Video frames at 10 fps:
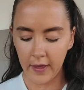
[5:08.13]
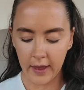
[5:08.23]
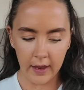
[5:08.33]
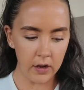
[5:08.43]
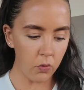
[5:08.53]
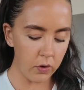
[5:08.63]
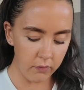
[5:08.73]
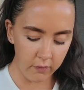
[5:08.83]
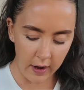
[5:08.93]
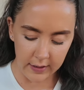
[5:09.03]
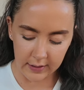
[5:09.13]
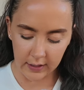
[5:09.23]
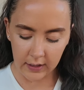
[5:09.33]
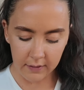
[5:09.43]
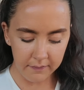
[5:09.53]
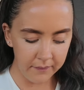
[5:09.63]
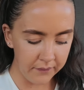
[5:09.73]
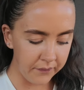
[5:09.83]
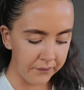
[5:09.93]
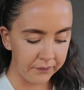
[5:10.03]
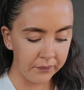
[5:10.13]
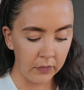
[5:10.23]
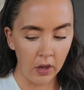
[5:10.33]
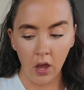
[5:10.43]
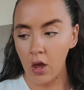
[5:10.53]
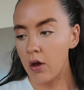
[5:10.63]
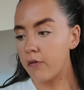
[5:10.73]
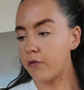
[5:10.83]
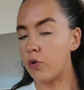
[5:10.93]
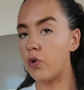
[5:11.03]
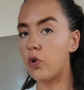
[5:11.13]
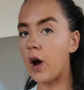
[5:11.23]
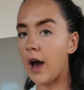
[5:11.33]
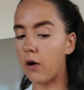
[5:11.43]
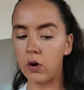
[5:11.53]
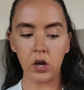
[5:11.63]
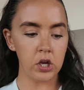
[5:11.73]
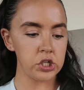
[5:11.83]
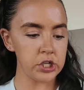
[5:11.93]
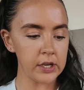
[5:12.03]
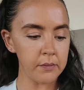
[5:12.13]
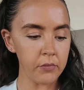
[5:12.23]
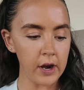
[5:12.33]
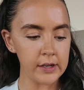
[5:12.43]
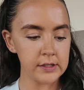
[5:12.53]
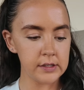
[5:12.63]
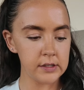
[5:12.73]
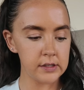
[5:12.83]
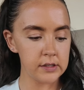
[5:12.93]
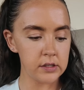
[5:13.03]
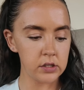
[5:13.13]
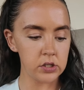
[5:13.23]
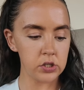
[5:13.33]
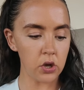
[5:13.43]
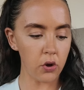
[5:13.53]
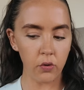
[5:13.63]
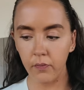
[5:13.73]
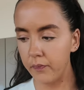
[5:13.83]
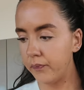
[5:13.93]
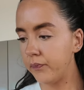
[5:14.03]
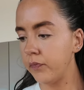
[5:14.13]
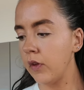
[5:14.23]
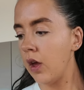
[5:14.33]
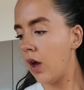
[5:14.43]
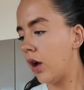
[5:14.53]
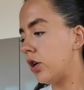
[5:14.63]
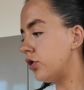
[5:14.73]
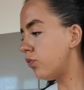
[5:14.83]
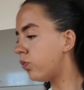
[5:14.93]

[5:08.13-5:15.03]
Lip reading: then we're ready for our chicken breasts. So I'm going to do